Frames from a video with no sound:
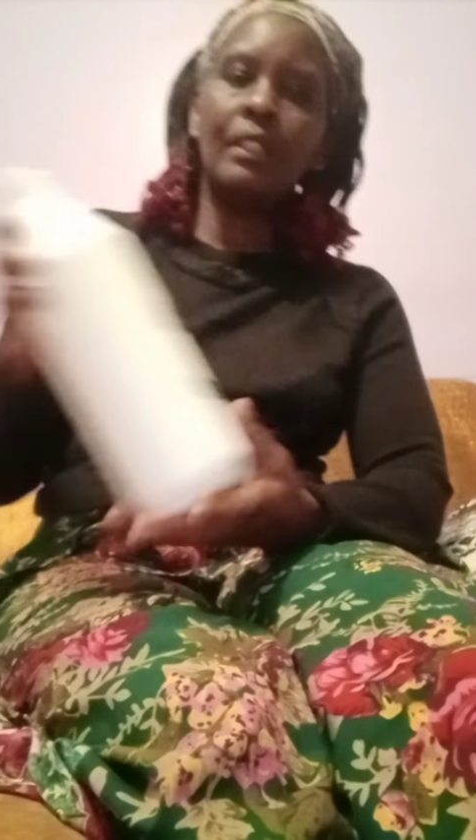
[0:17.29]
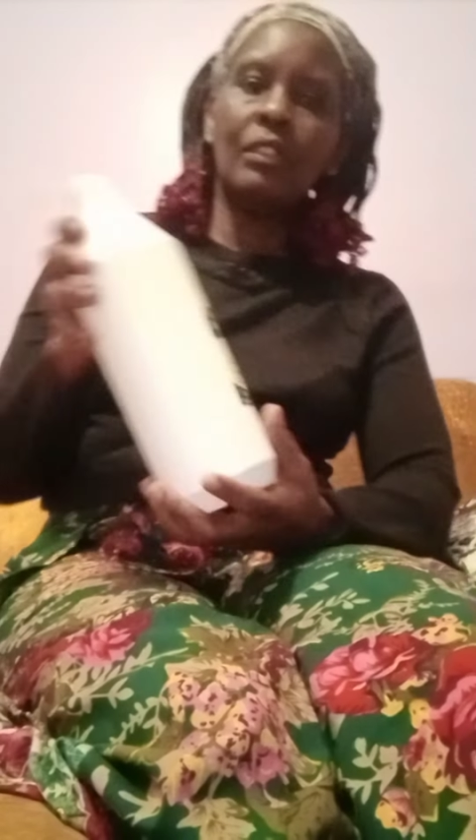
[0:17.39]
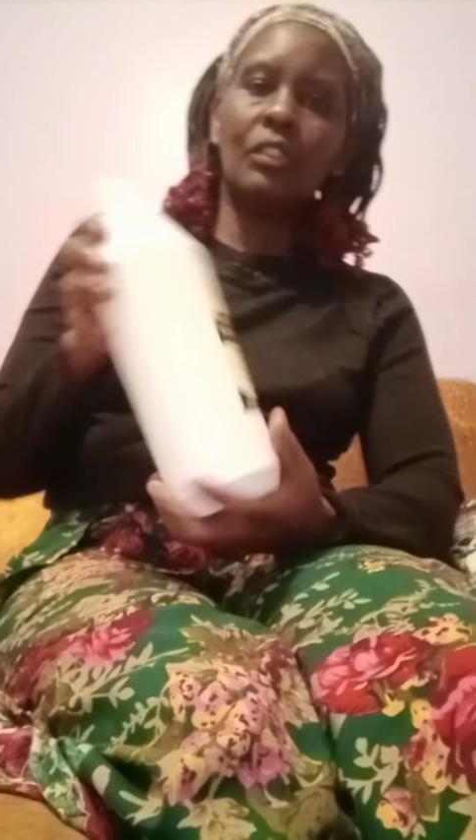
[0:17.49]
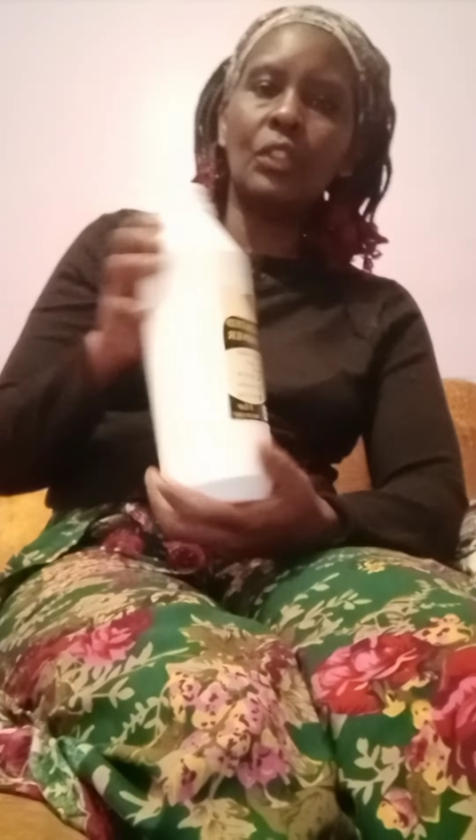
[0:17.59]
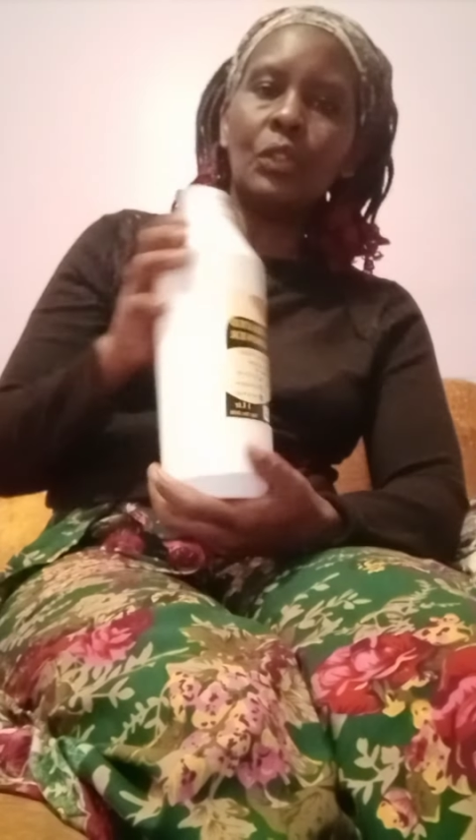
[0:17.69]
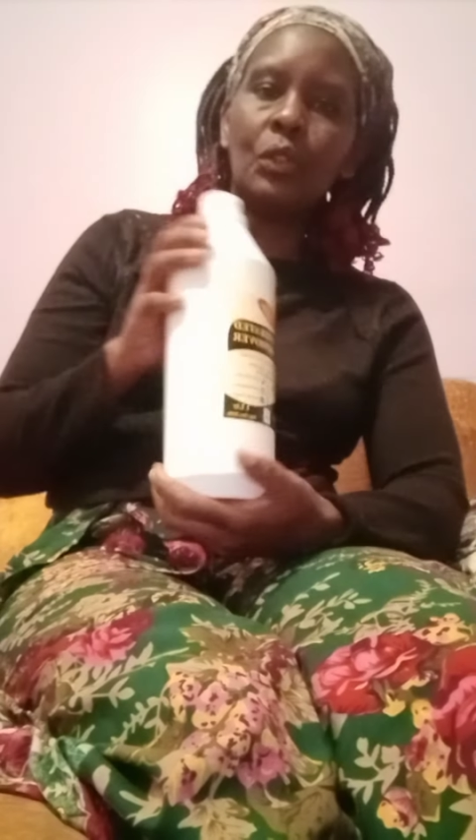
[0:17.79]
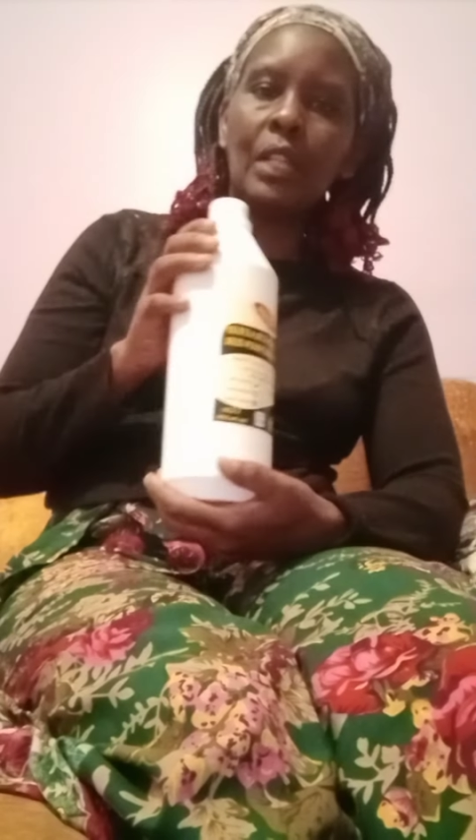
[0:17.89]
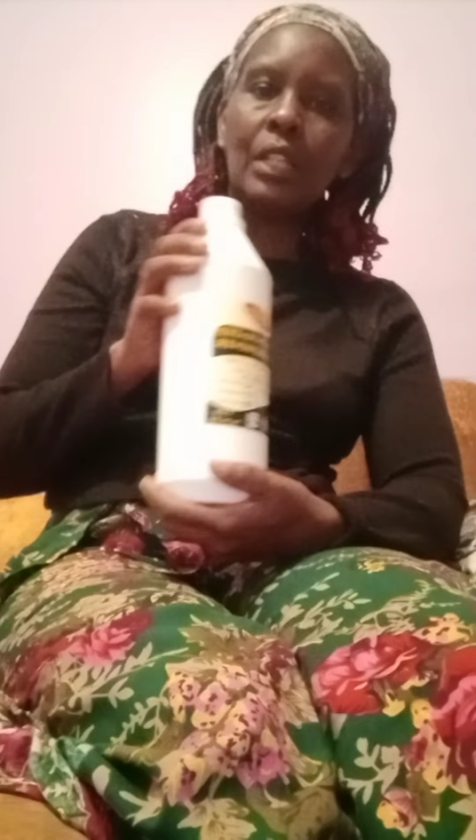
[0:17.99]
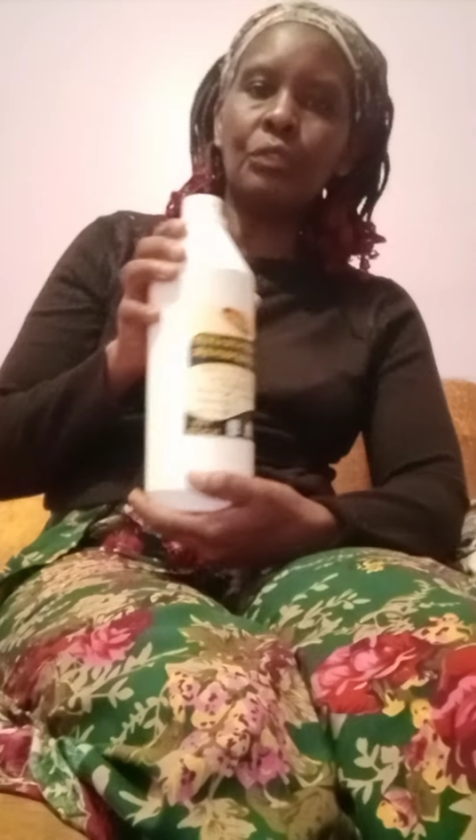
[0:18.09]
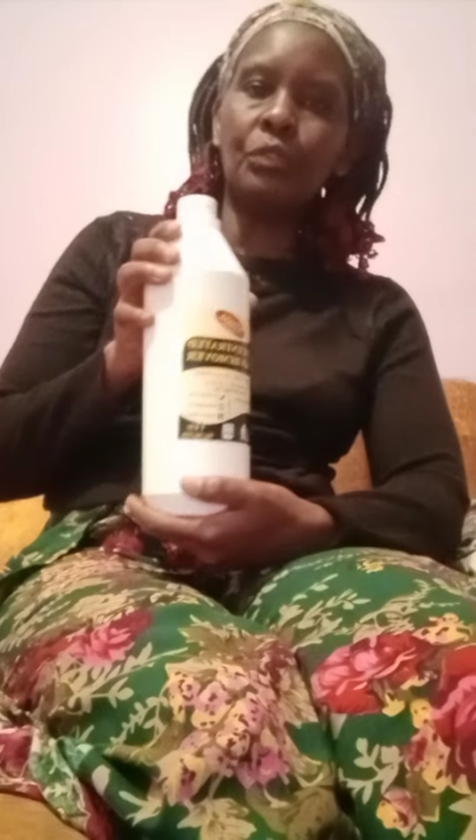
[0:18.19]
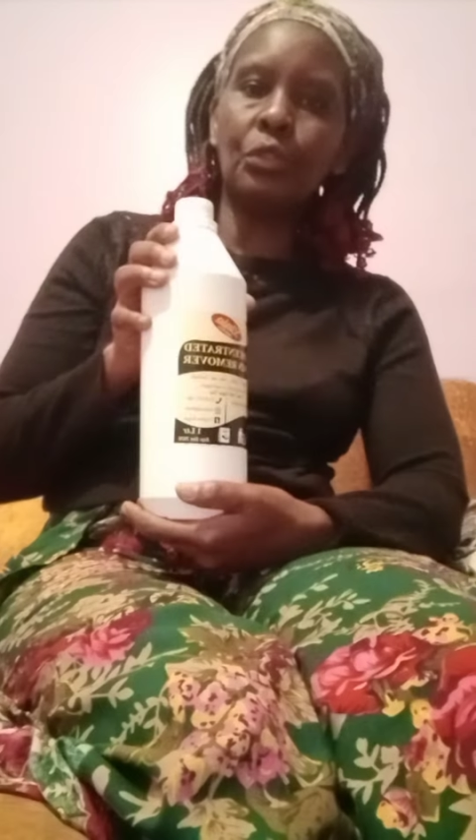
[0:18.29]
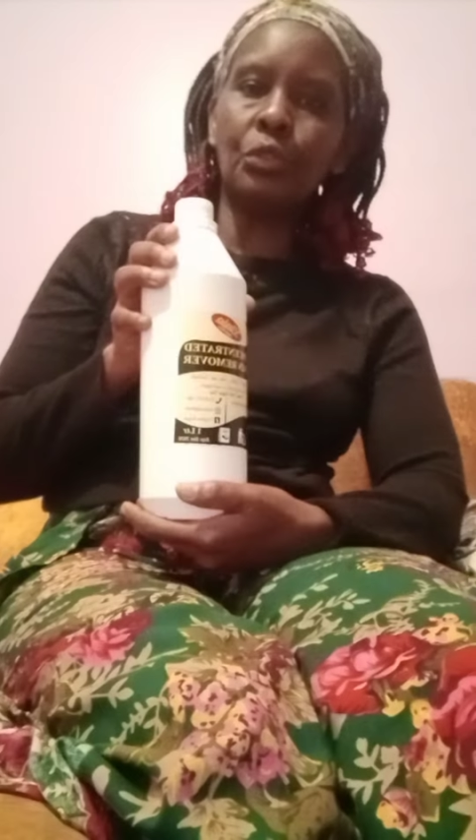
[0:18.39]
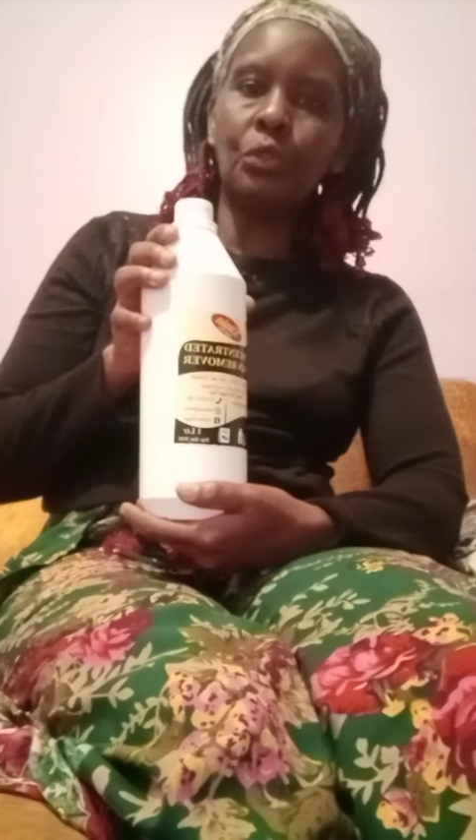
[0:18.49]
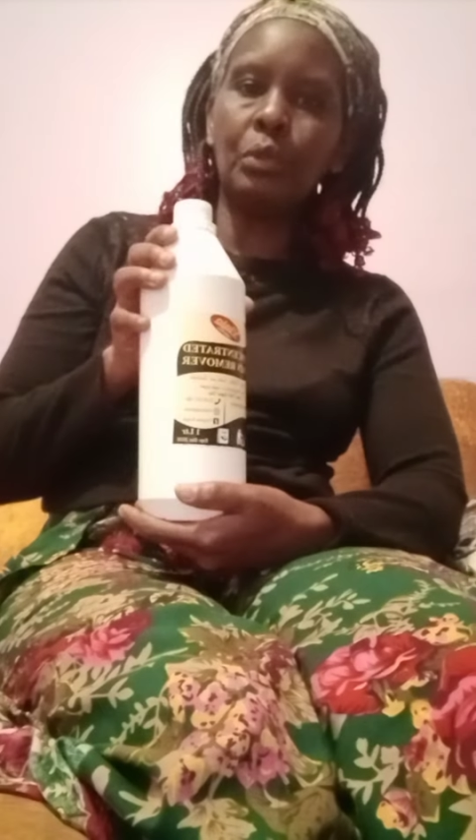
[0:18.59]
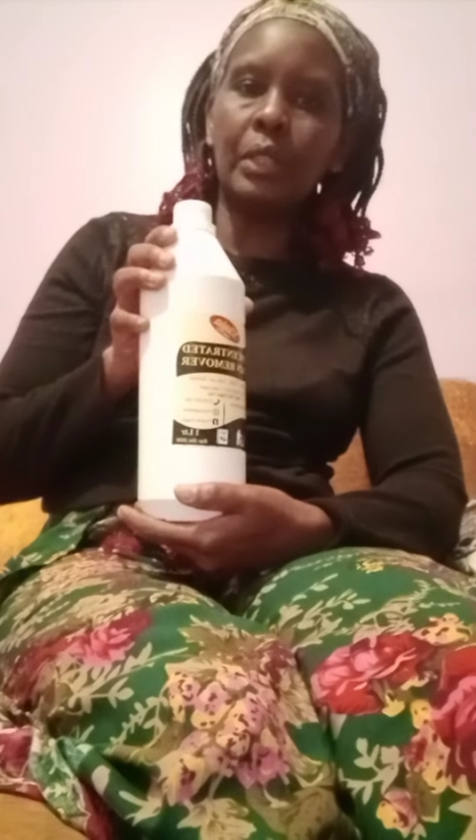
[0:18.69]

She ordered for 2